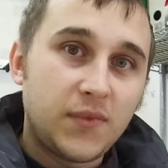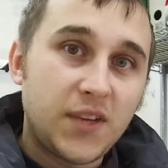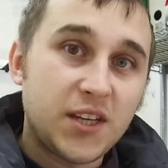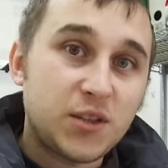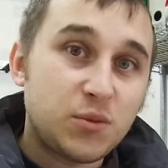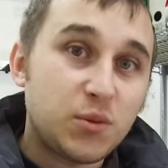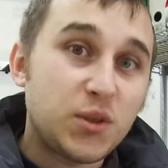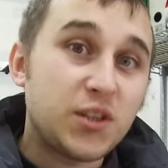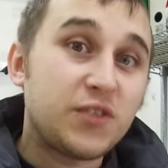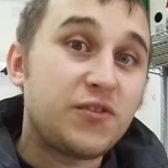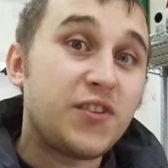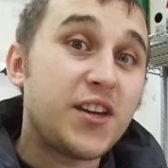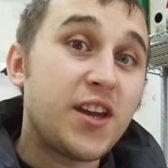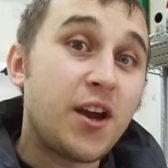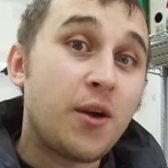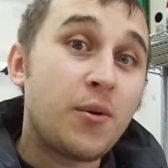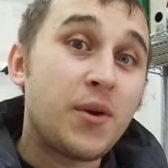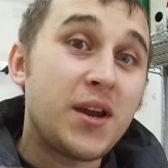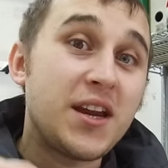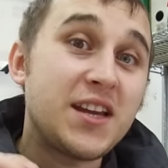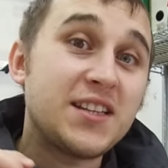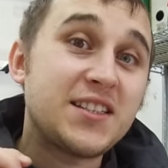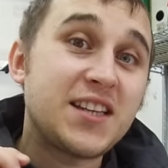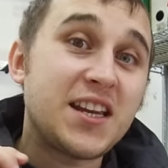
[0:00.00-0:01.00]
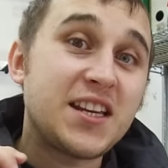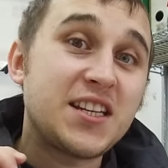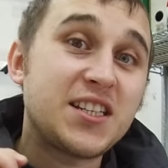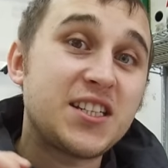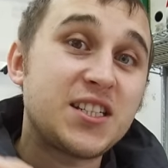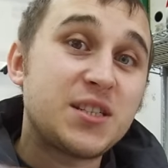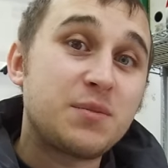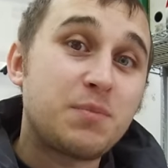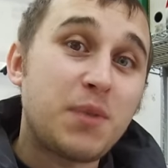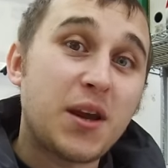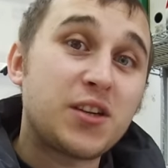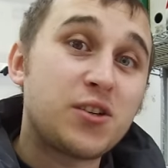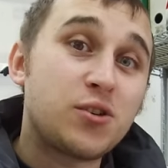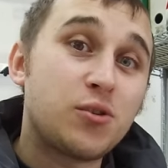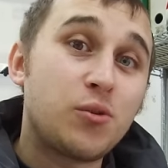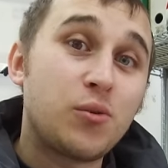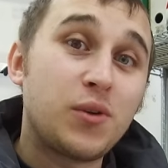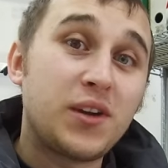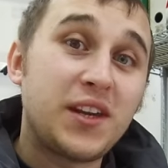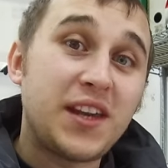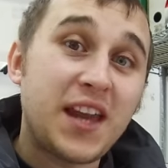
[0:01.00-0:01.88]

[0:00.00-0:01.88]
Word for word: This week's video is a special